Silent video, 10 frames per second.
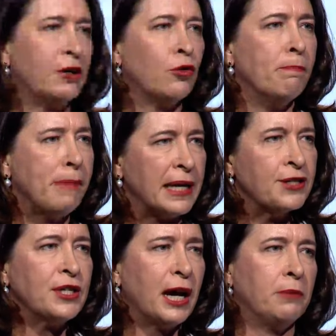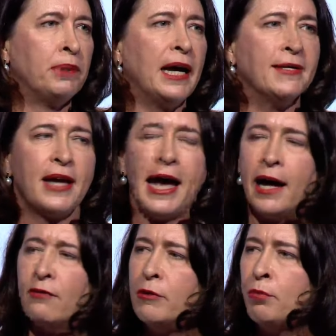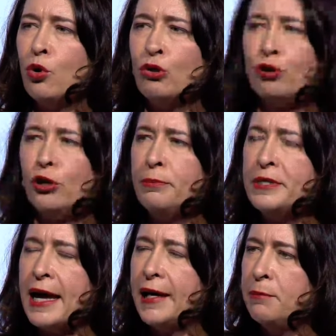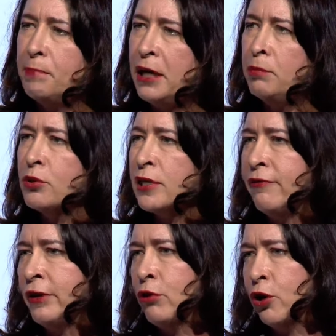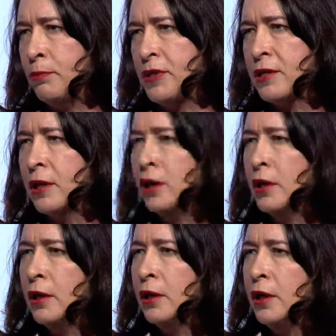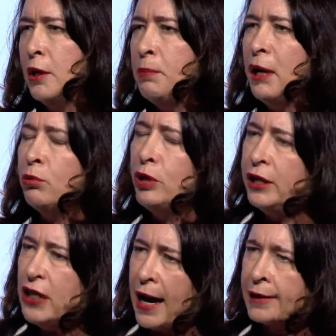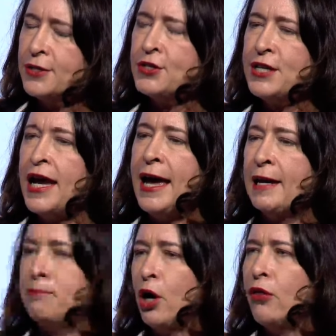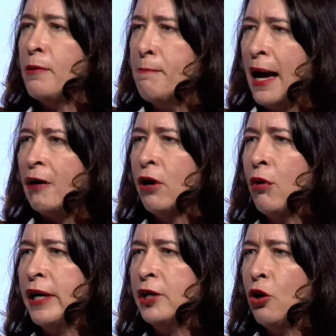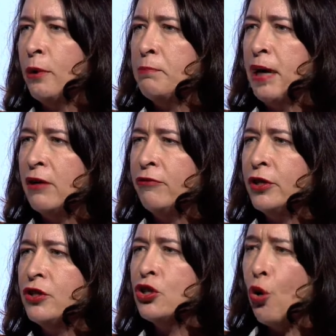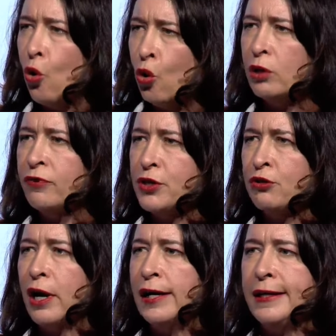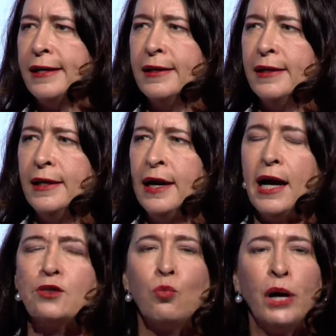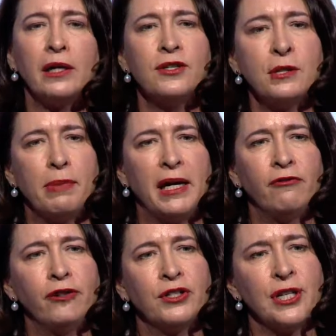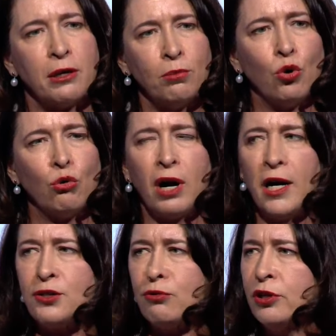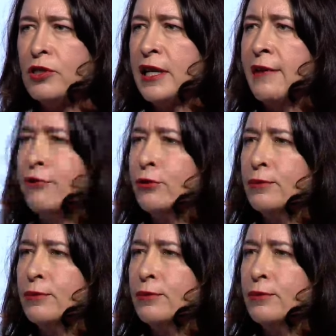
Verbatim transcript: must take place out of the boardrooms and in people's living rooms. People need to understand both the macroeconomic benefits to all of Australia, as well as the benefits at a more grassroots level.